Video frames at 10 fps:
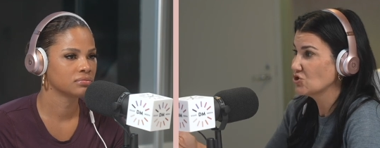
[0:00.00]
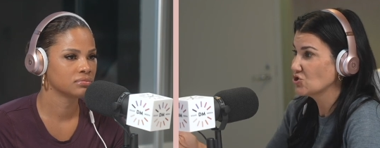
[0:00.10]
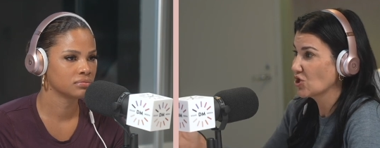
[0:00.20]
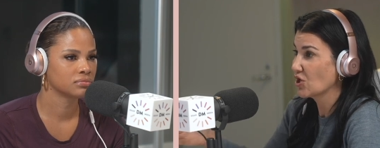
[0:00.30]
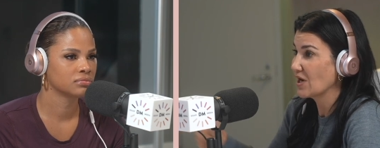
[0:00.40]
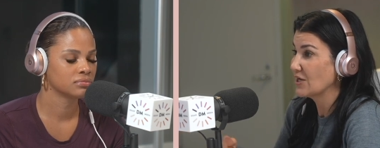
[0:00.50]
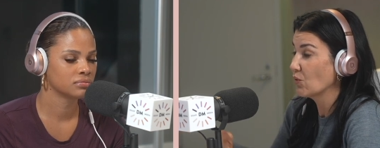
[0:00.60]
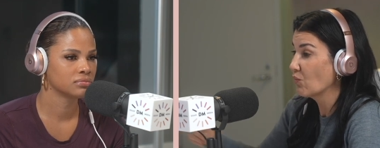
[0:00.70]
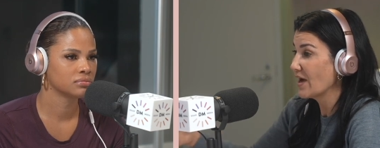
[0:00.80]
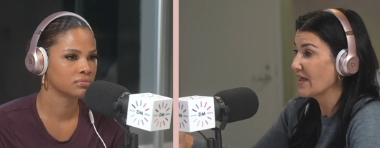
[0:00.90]
Speaker 1: share in
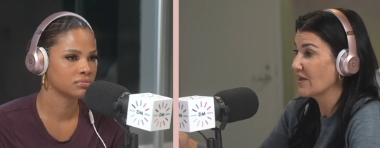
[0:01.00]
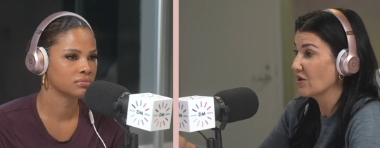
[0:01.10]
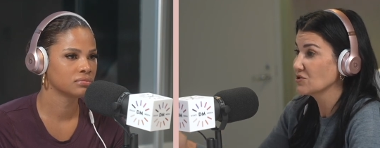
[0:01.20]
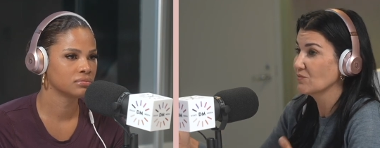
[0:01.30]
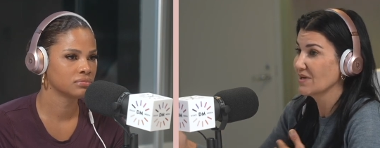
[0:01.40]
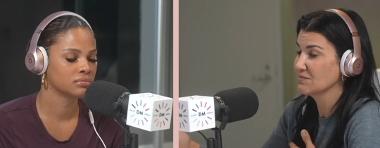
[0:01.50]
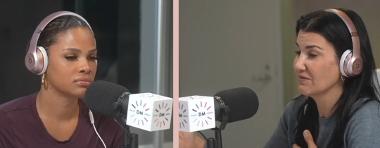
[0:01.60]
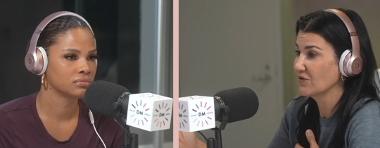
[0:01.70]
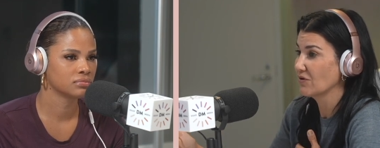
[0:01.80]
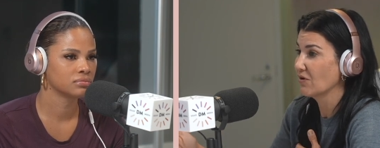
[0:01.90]
a way that also makes
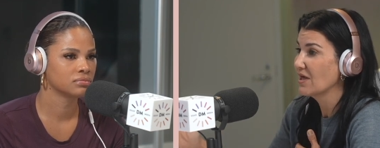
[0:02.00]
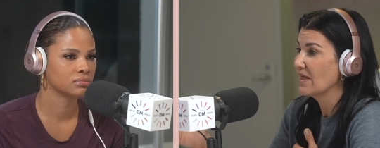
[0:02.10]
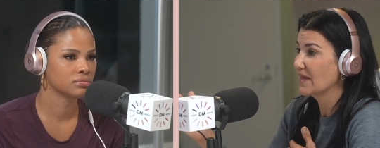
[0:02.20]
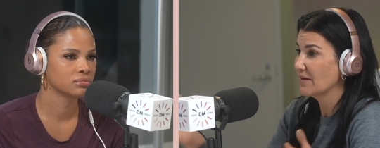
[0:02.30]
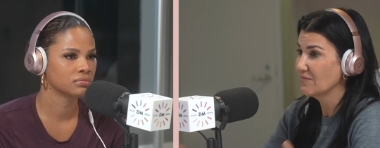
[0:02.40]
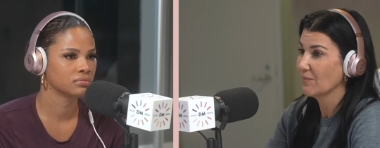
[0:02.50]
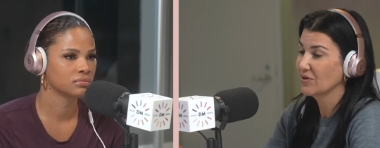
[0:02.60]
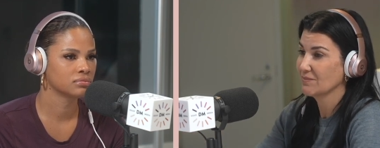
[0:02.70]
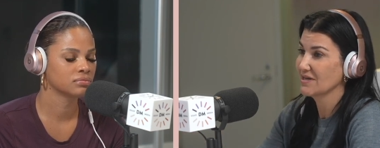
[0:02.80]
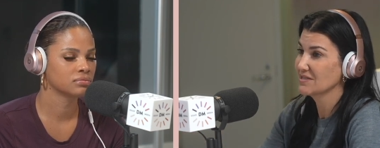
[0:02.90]
me feel that I'm not
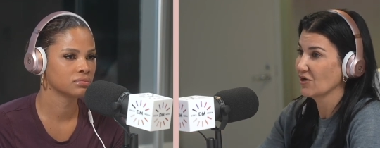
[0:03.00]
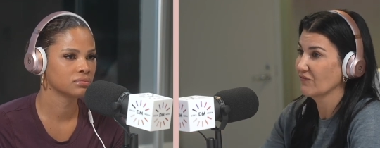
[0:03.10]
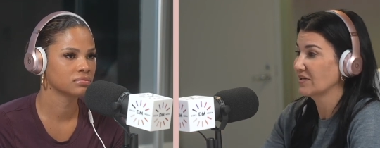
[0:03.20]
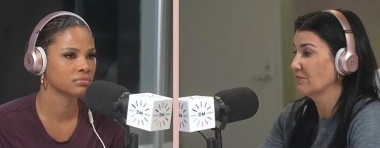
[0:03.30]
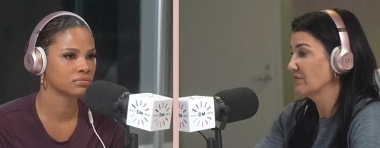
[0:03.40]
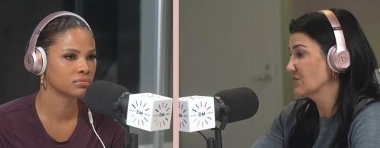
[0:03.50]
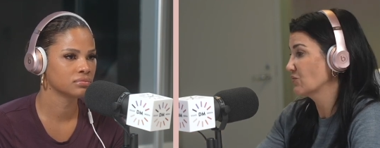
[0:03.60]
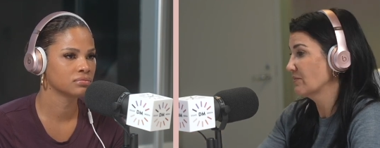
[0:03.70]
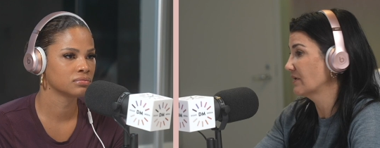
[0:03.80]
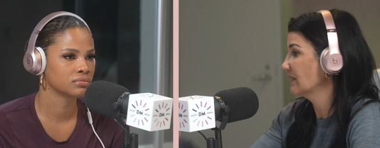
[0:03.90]
putting myself in a place
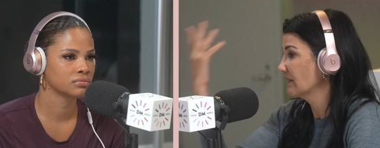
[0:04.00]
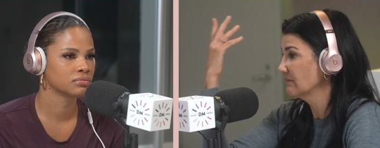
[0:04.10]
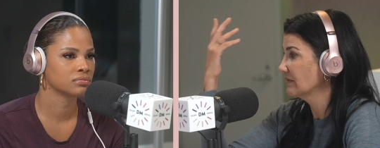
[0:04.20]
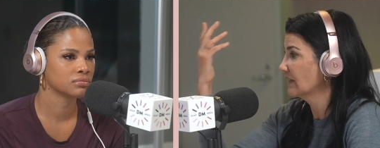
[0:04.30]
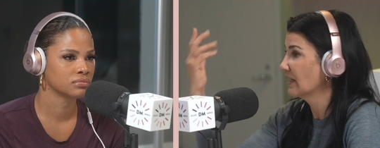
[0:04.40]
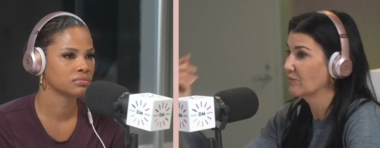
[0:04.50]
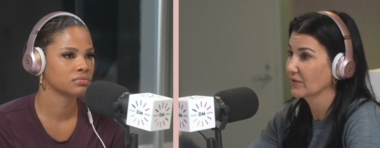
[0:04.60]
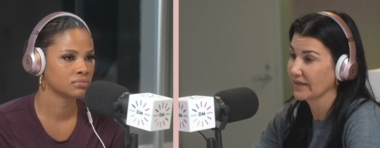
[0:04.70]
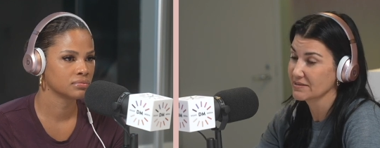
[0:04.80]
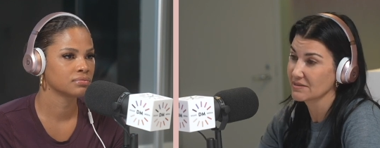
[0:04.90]
where I'm going to get lit up
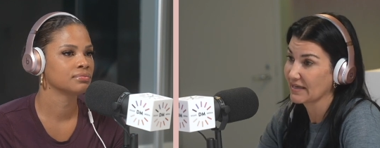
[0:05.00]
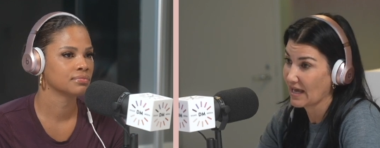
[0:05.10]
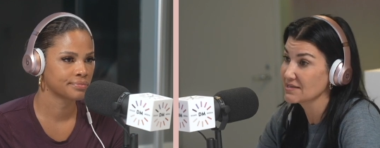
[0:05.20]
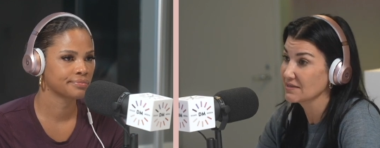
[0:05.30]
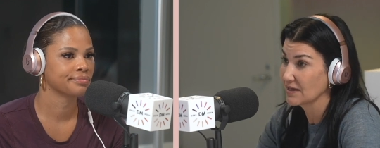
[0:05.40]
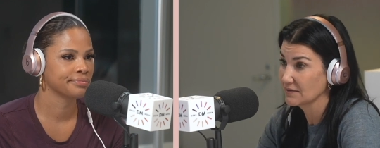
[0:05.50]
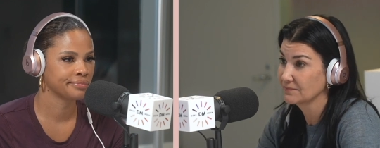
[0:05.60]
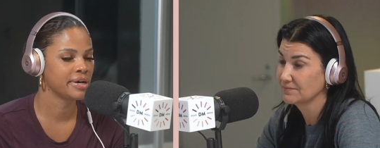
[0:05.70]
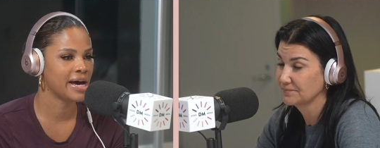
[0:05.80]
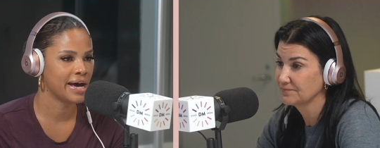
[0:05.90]
or gaslight.
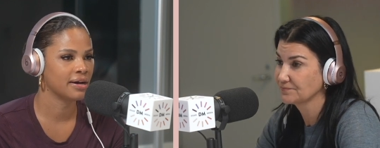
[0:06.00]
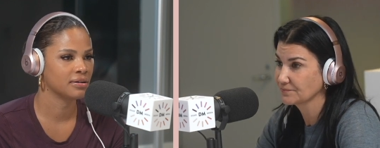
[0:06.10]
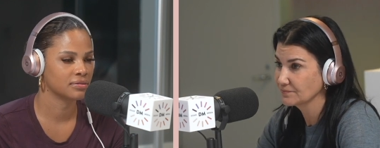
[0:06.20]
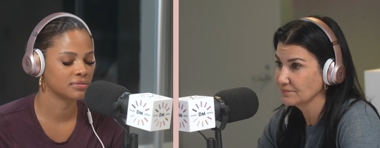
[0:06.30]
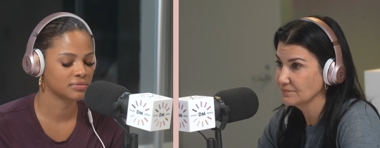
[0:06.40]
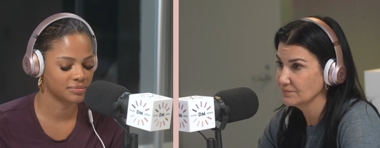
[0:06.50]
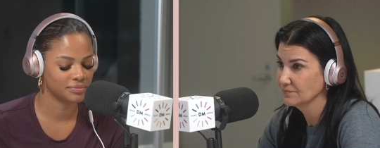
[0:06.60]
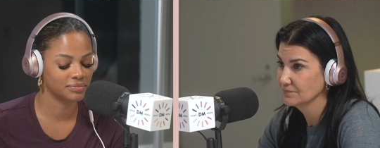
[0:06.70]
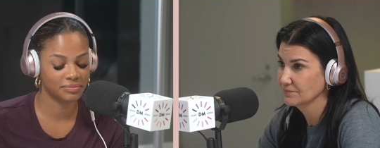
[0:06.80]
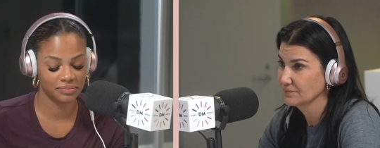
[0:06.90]
Speaker 2: Yeah.
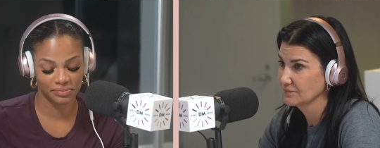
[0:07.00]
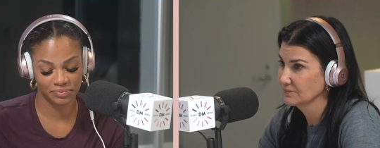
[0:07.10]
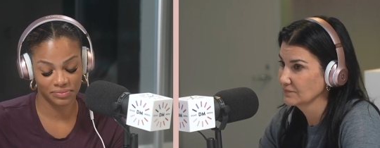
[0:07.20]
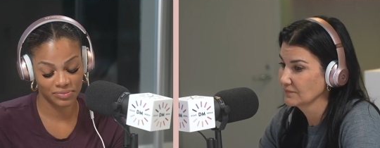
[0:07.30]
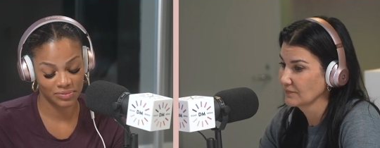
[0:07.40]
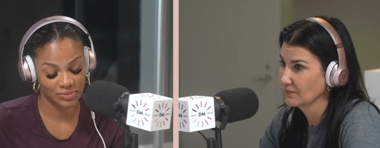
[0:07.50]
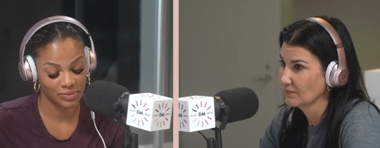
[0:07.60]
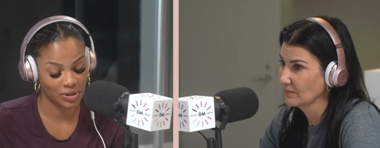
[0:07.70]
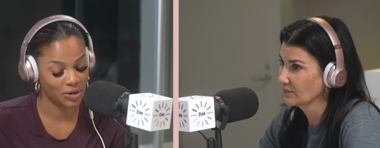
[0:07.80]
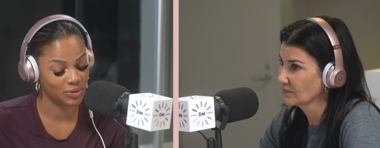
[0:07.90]
Mm.
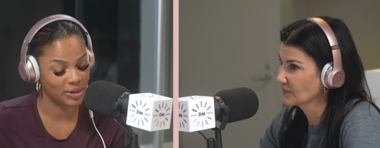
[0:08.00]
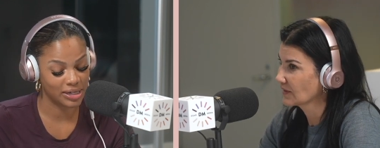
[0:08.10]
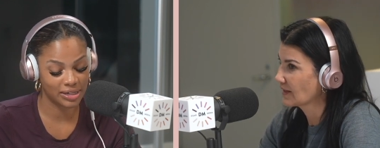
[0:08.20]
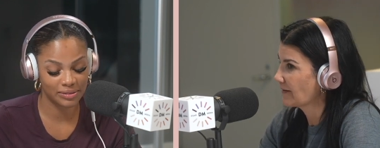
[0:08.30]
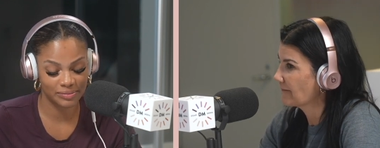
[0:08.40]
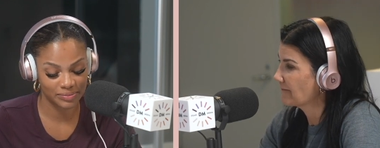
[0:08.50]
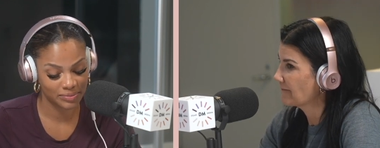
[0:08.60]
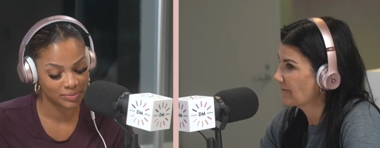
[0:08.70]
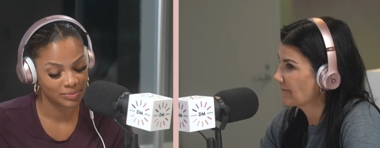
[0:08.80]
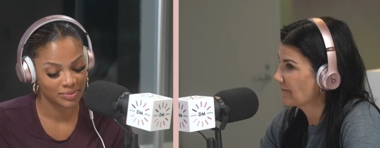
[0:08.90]
Well,
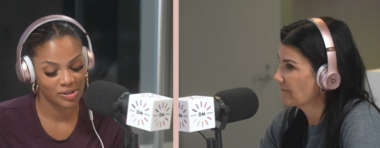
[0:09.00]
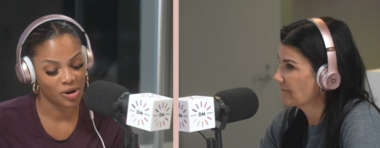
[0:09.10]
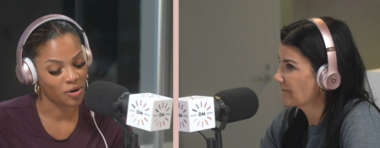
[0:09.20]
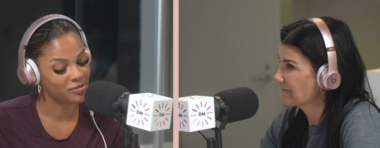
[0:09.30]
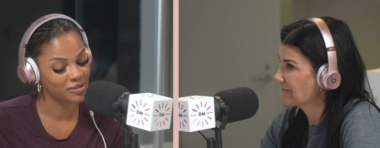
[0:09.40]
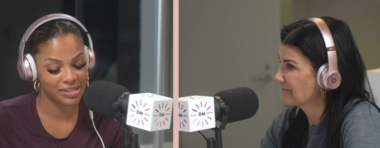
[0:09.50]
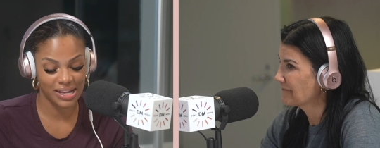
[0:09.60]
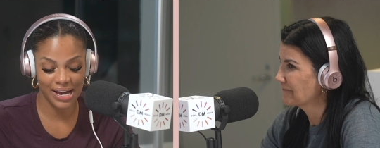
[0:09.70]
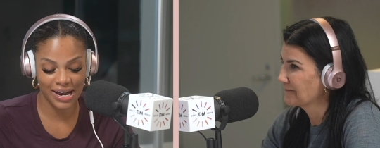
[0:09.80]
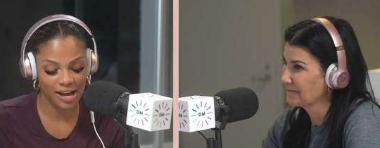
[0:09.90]
hopefully
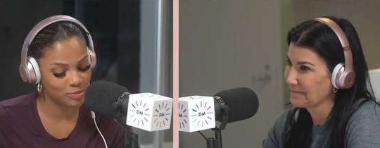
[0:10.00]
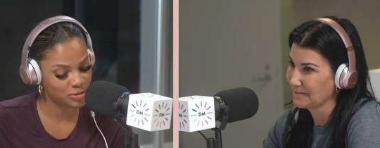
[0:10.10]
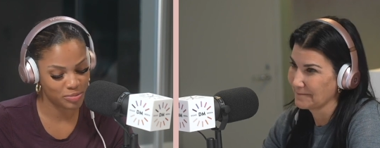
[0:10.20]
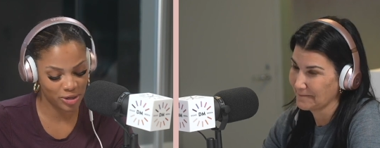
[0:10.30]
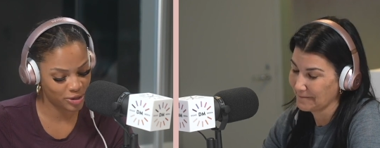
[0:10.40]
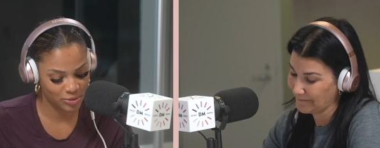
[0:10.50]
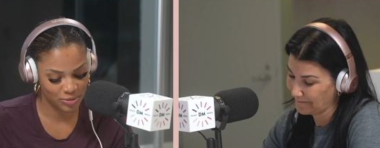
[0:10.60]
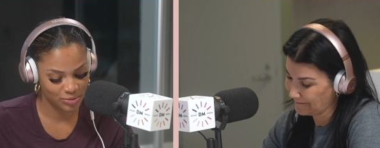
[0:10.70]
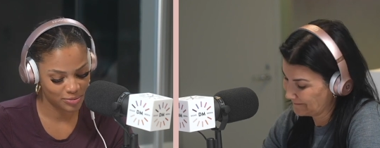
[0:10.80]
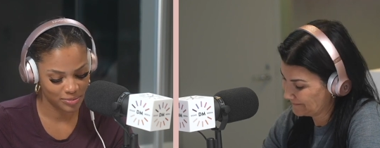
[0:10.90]
that helps, boo.
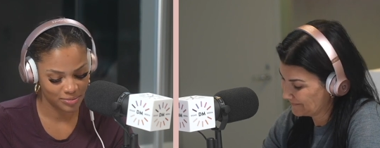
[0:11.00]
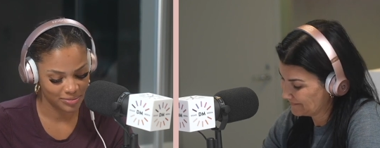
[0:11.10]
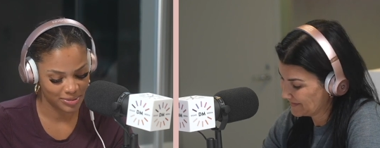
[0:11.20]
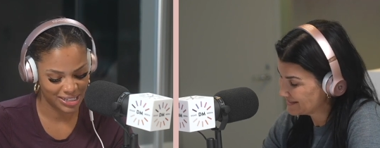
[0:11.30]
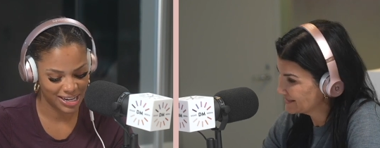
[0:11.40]
Speaker 1: But it's a